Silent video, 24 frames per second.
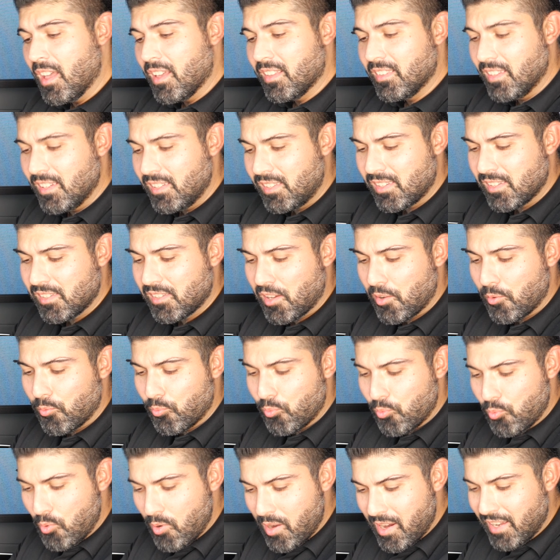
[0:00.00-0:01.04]
this is a
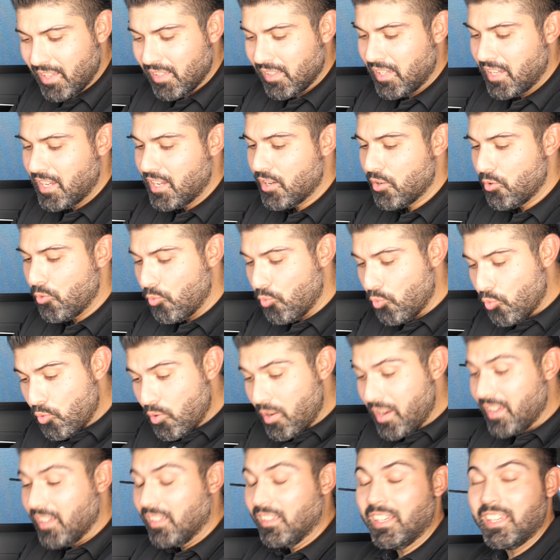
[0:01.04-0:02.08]
really,
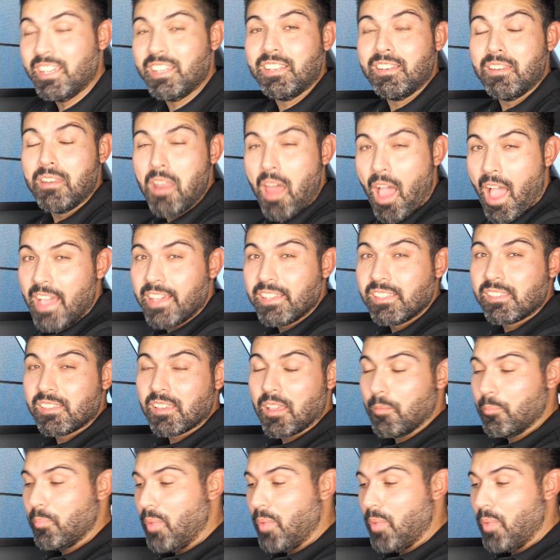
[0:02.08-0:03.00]
really nice